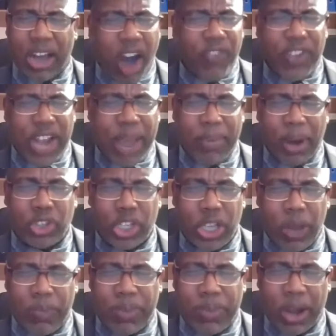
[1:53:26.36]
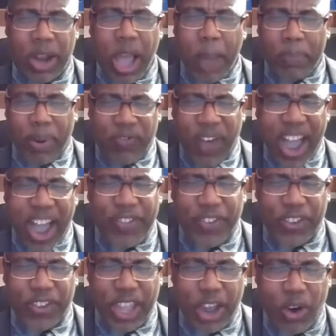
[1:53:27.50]
Cover them under your blood. Provide
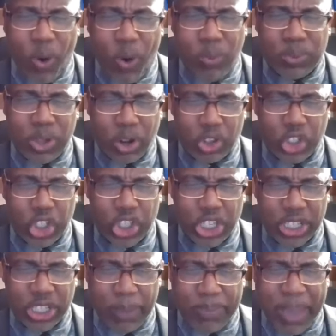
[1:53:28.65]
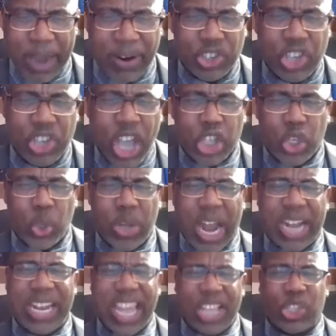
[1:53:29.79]
for their homes, Lord Jesus, their parents, so
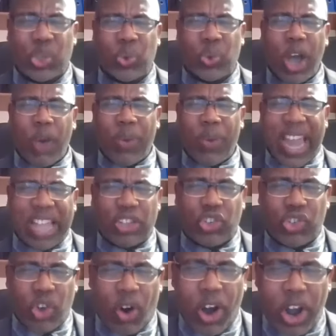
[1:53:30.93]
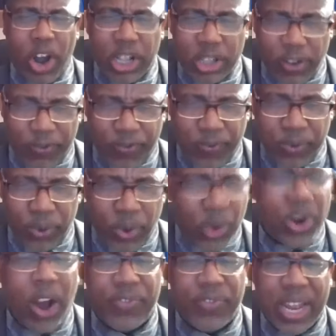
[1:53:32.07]
that they too will enjoy
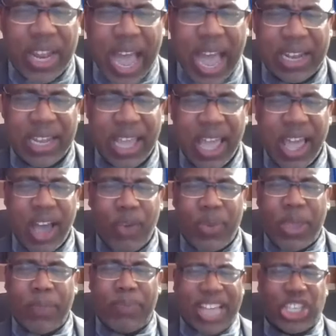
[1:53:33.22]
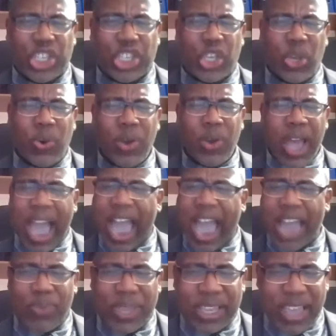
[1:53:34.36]
good of the land. We bless you
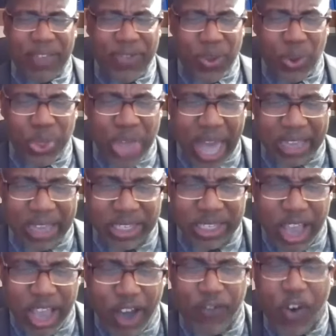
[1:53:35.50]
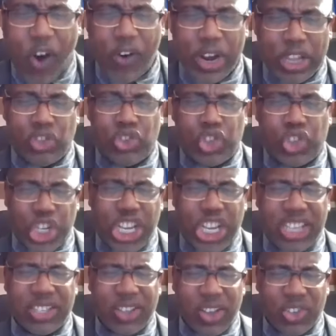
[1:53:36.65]
and we give you thanks. For in
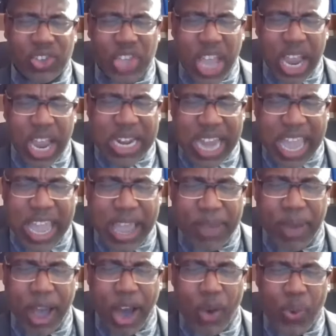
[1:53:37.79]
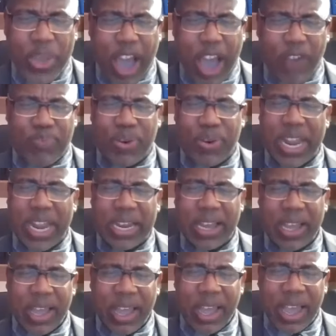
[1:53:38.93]
Jesus' name we have prayed.
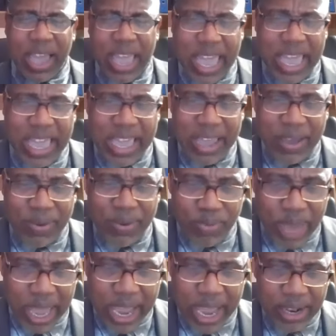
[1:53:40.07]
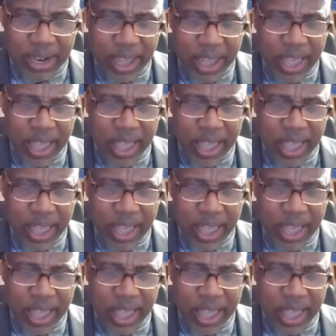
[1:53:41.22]
Amen.